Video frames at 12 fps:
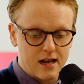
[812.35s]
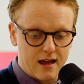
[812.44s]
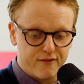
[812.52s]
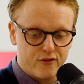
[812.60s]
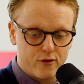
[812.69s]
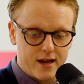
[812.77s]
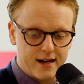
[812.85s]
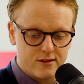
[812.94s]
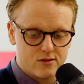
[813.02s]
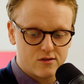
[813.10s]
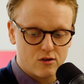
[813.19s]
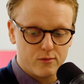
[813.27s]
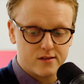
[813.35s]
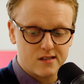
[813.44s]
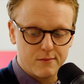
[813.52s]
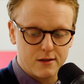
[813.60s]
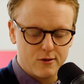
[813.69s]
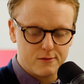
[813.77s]
Claire Foy and Andrew Scott were
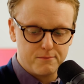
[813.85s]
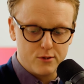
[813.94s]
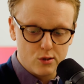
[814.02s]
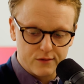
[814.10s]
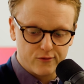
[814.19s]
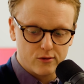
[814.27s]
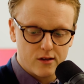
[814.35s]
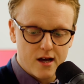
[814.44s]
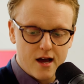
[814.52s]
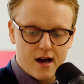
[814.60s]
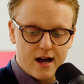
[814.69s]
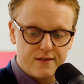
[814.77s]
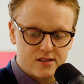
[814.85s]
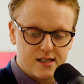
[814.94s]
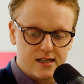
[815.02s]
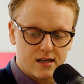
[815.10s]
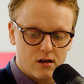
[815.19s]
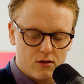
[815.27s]
some of the most beautiful I have
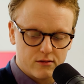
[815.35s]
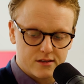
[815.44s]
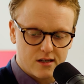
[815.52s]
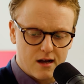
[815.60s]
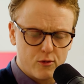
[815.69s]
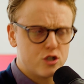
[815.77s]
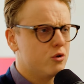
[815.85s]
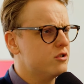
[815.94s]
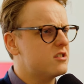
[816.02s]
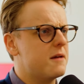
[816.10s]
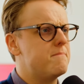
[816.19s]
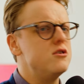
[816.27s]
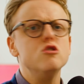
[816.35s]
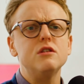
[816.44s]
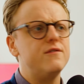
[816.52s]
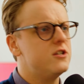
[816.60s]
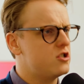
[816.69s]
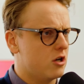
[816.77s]
seen in a long time." We should also say
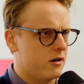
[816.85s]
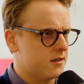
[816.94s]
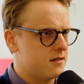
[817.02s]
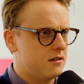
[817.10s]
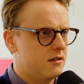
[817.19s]
beautifully shot.